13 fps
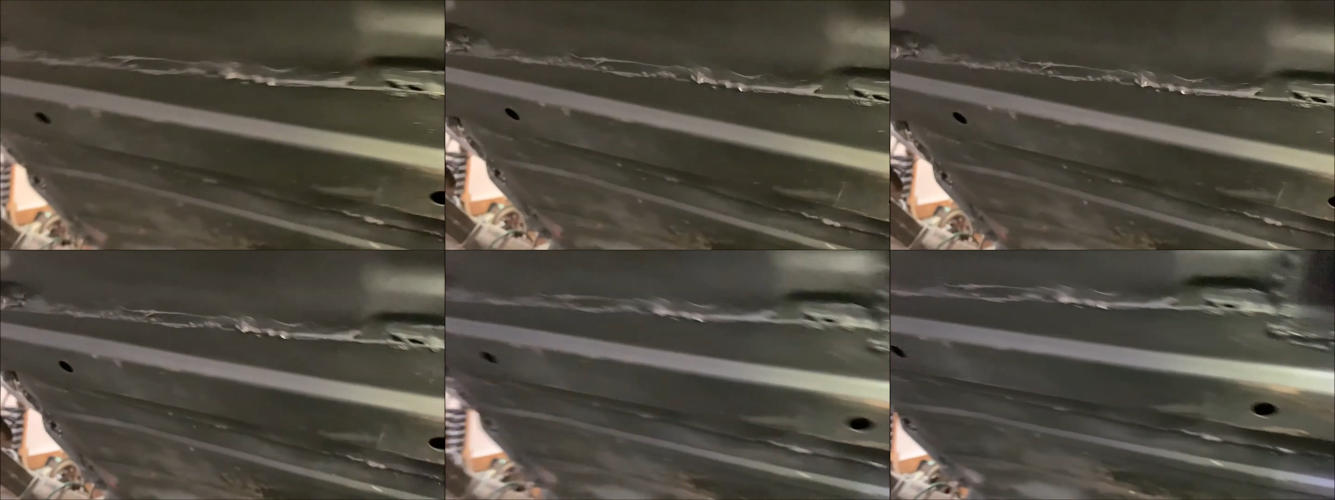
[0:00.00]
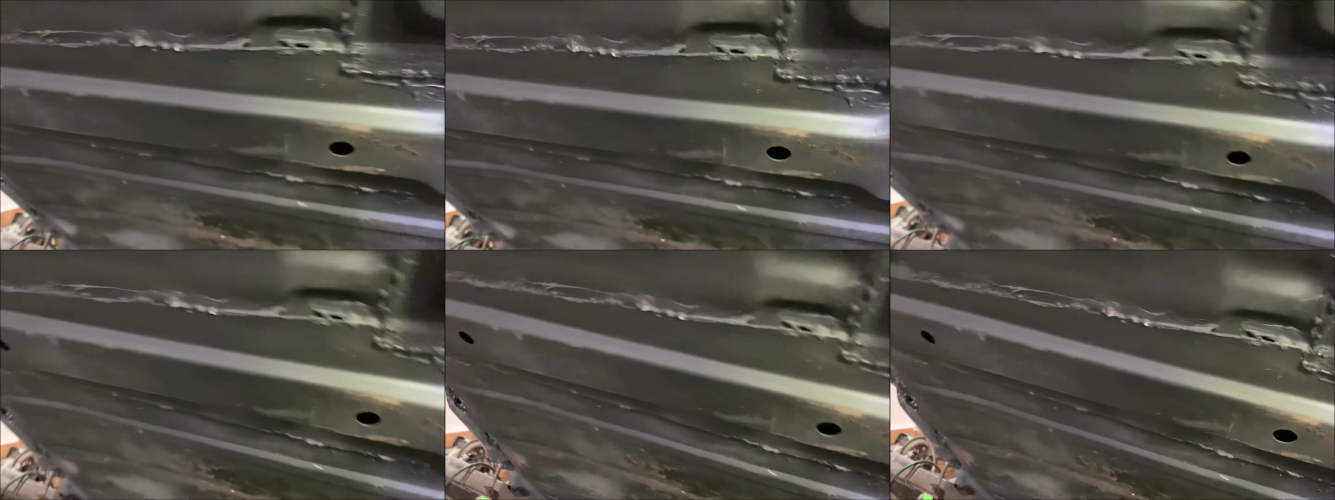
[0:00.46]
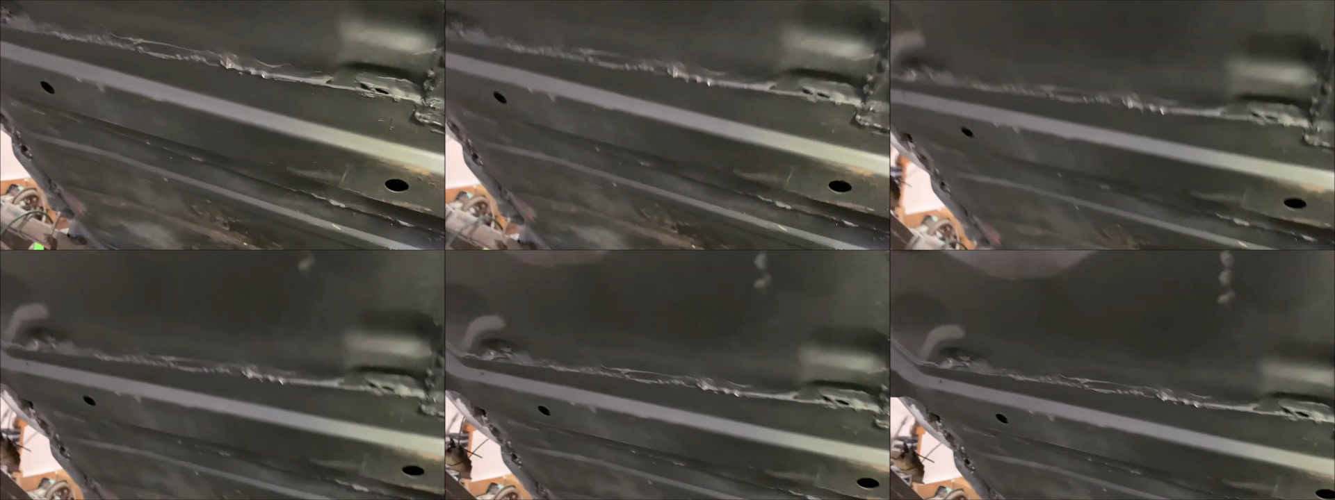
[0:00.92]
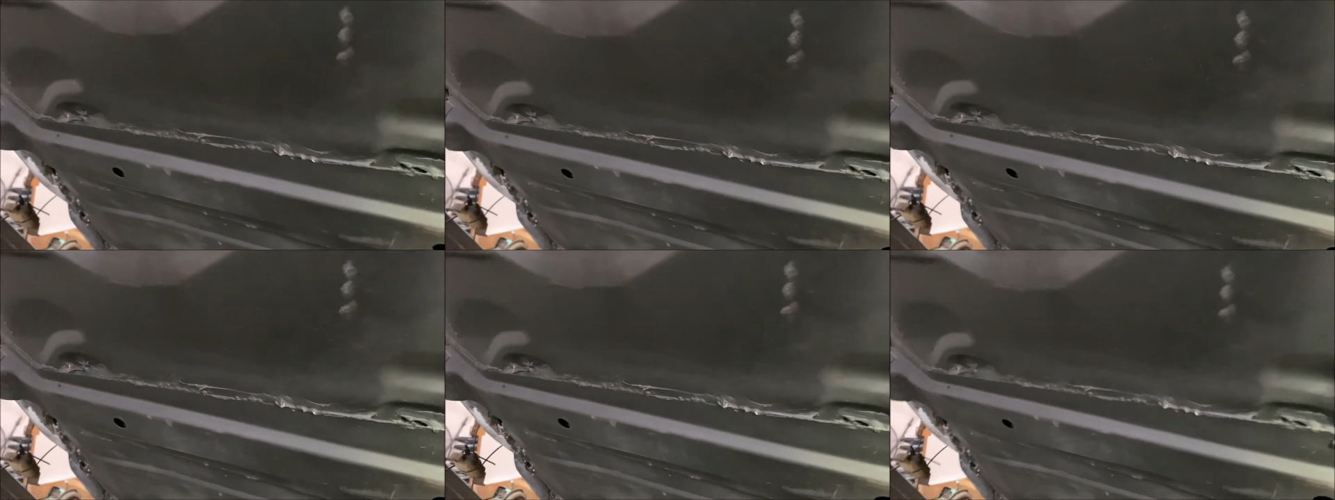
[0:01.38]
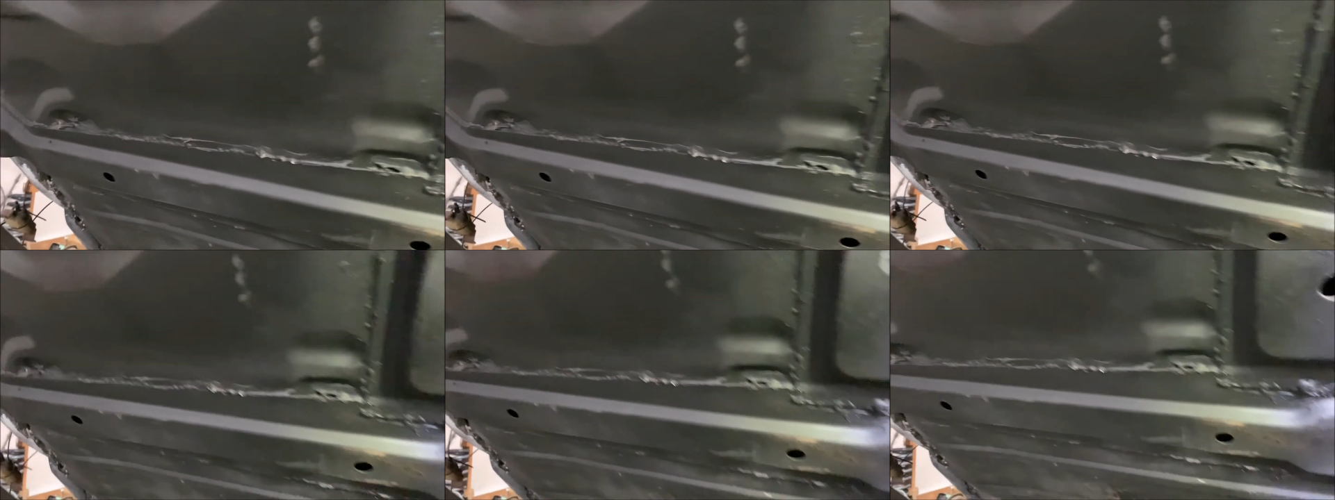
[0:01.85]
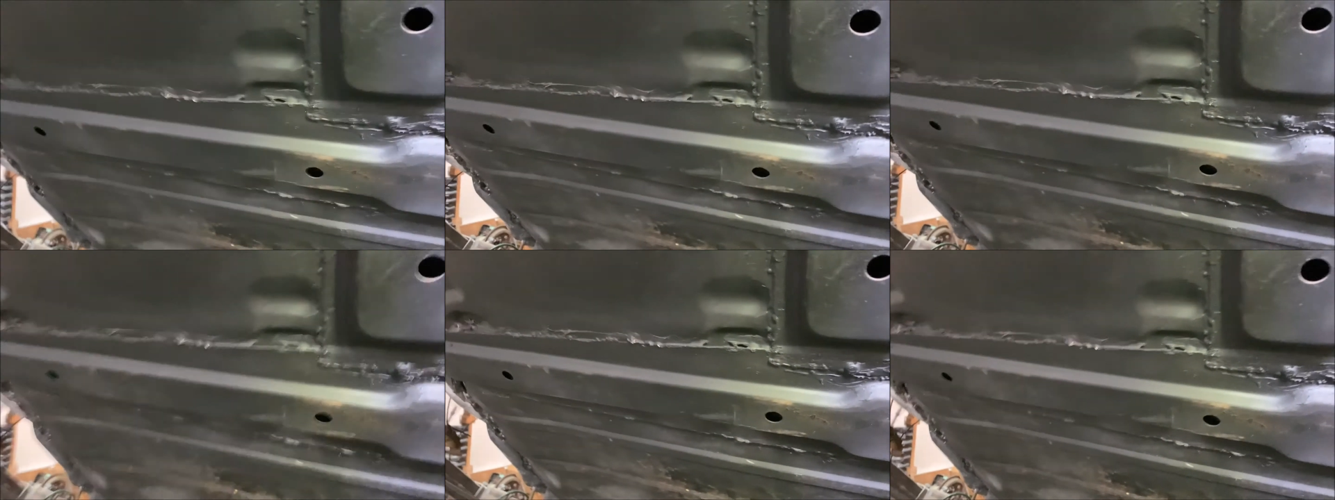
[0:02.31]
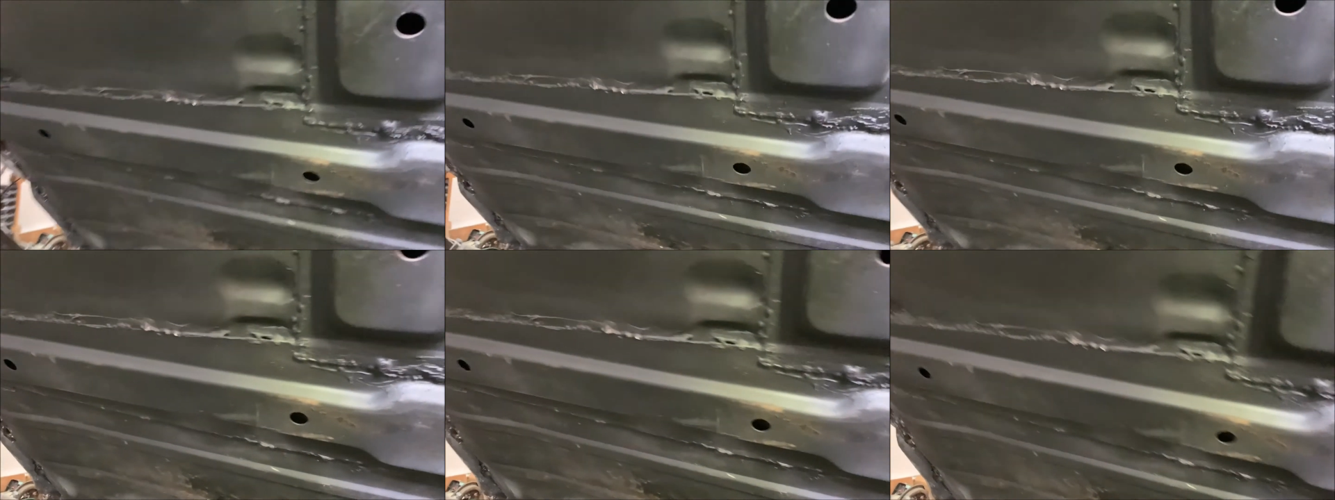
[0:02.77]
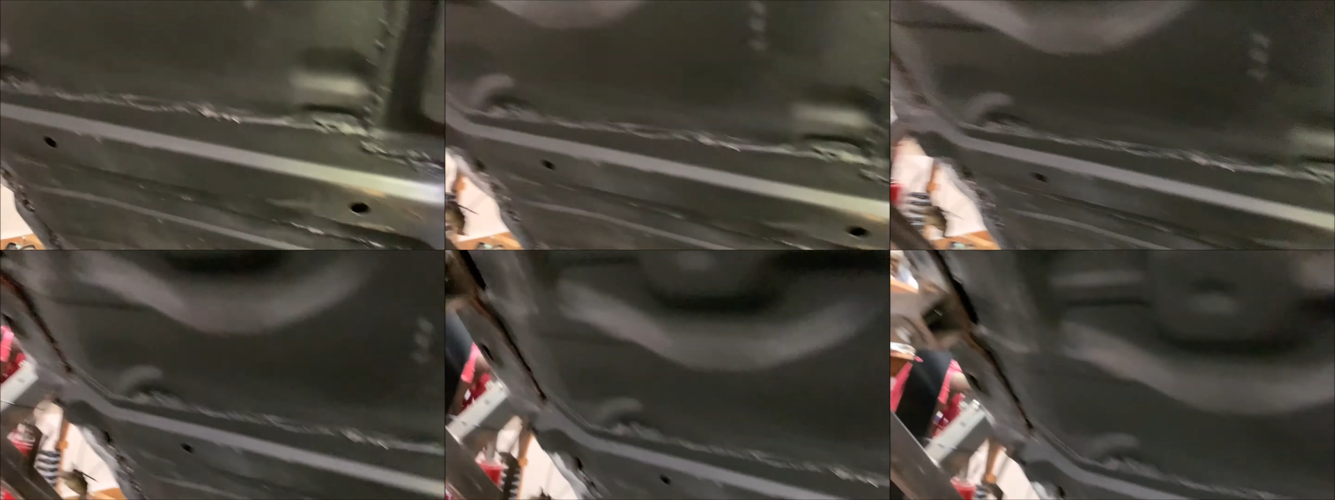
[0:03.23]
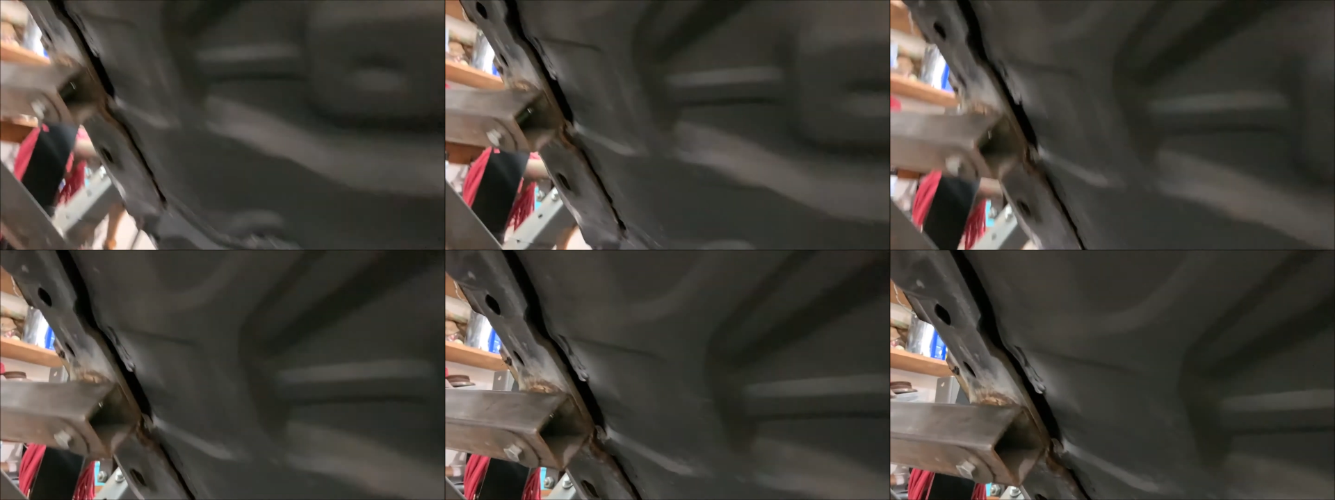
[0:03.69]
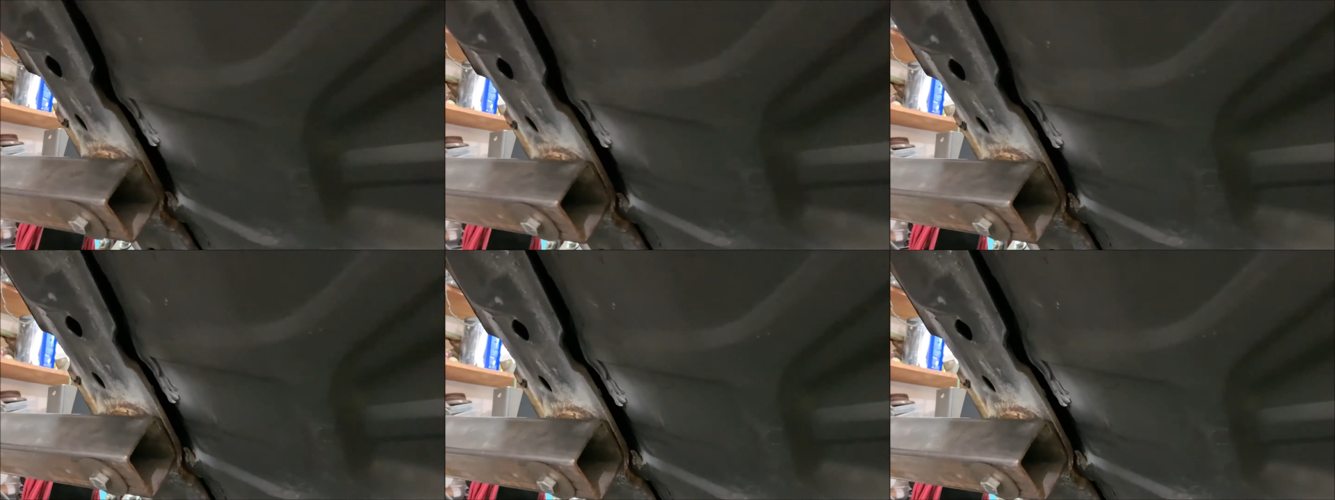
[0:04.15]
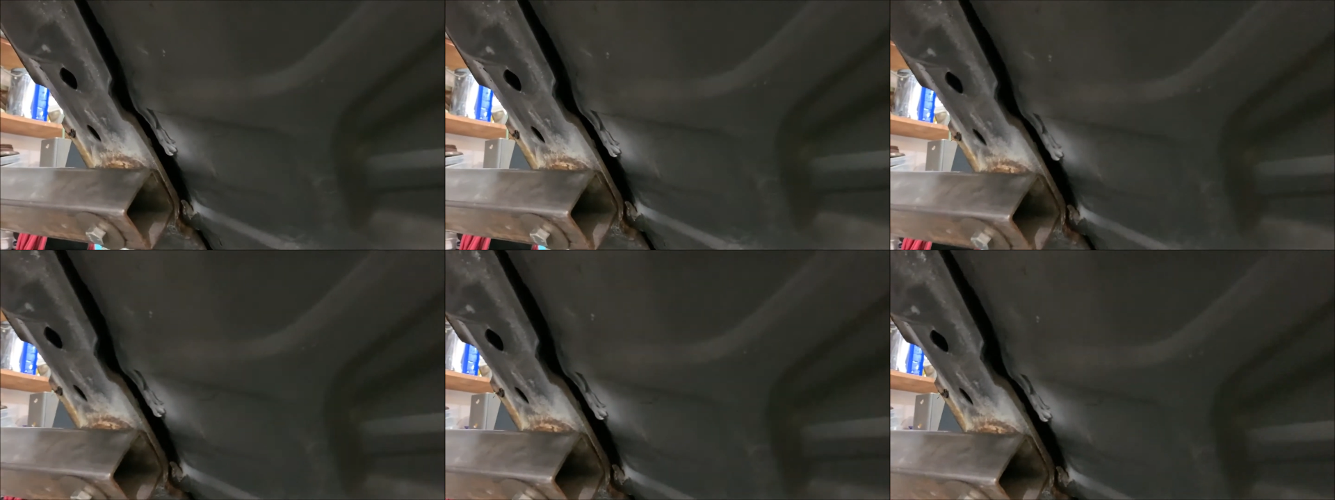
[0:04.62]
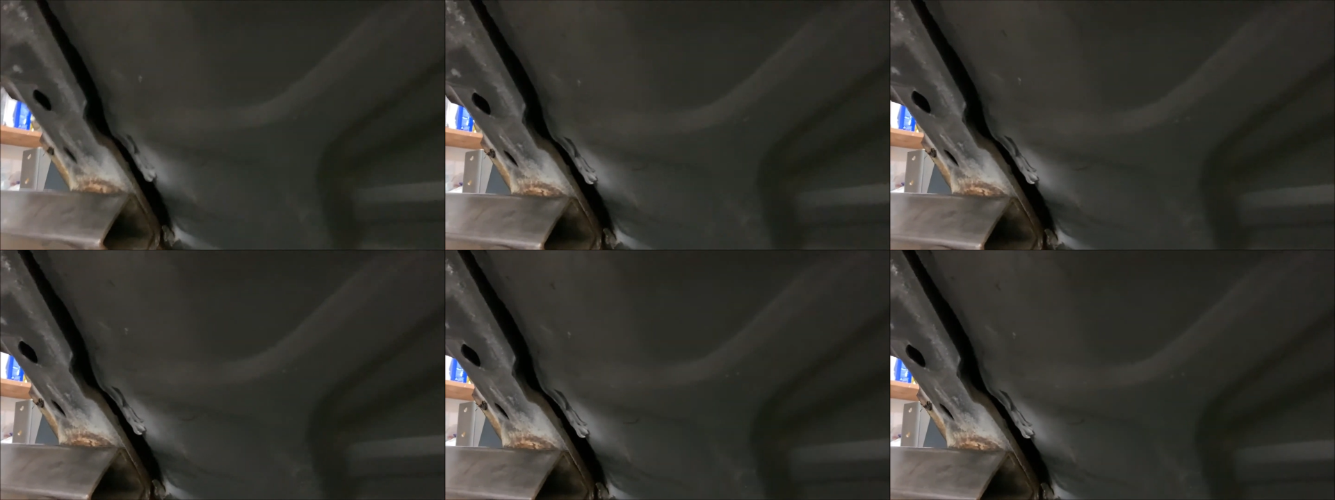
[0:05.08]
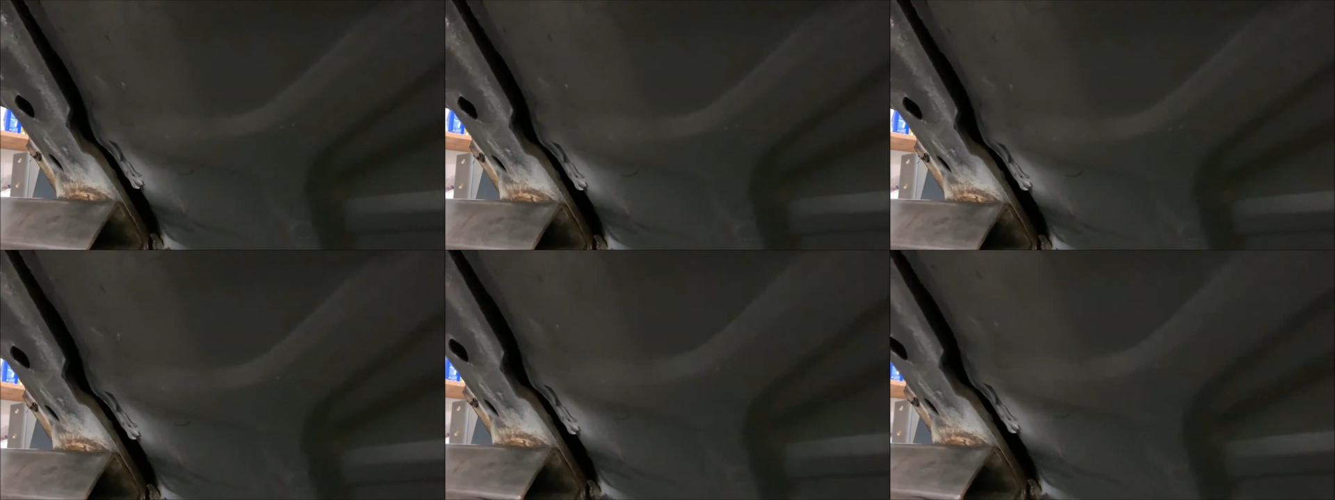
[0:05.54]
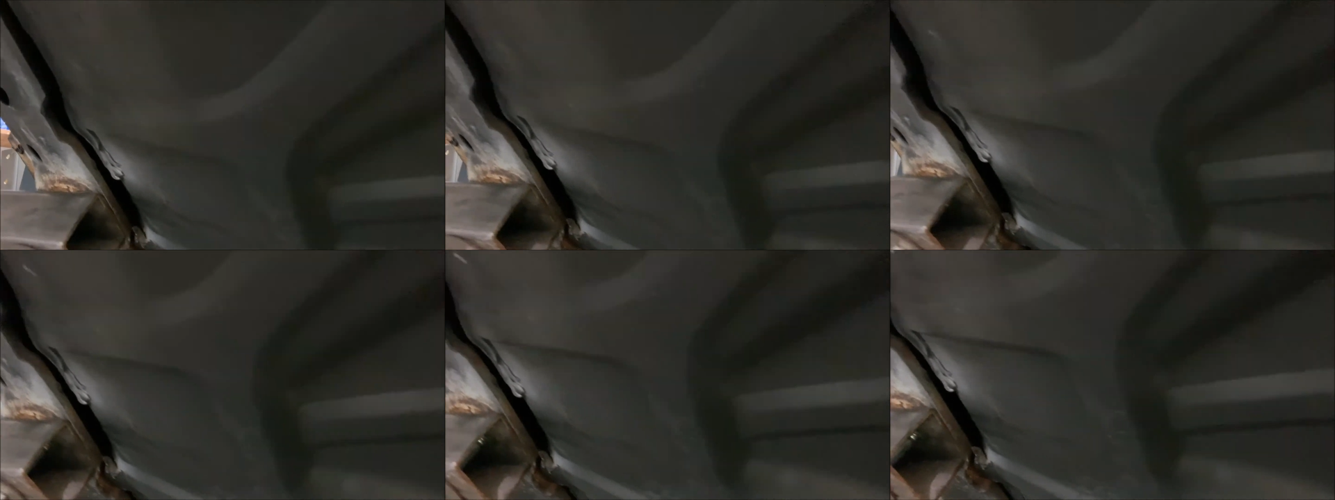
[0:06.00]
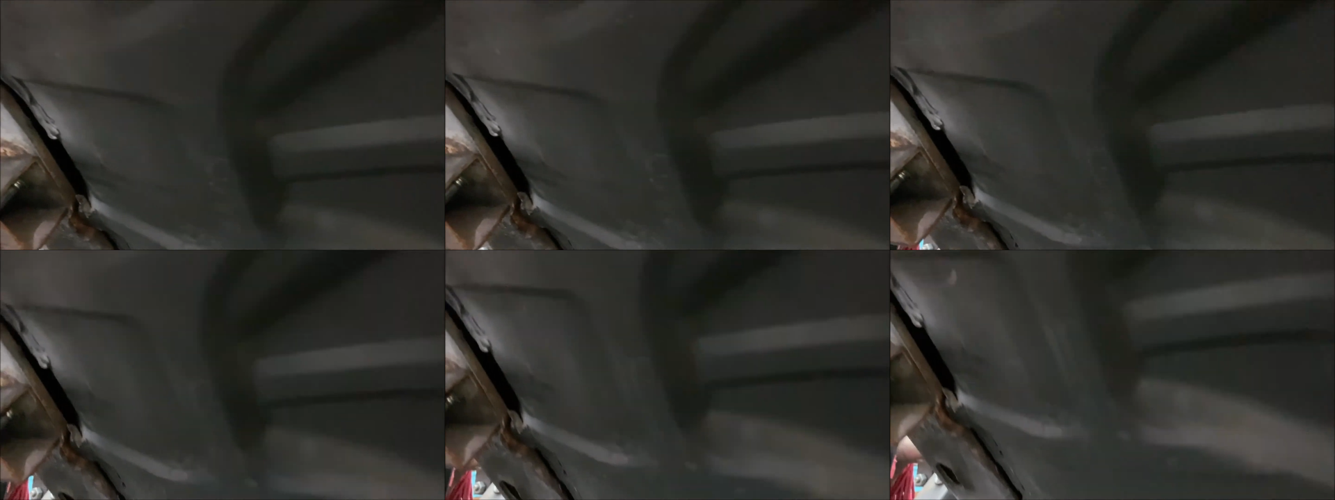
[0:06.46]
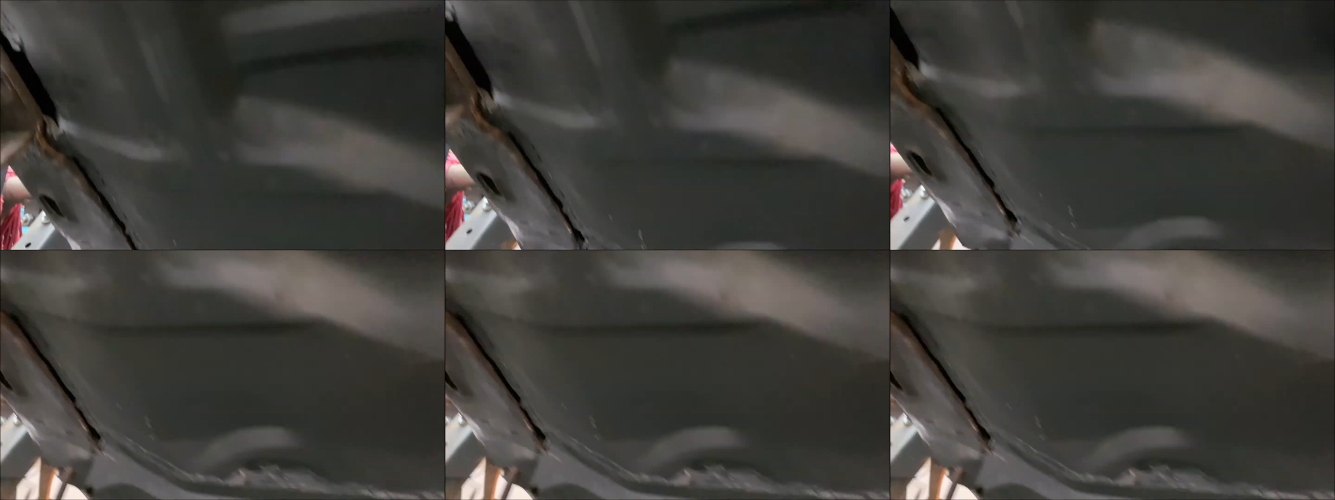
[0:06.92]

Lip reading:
(no speaker visible)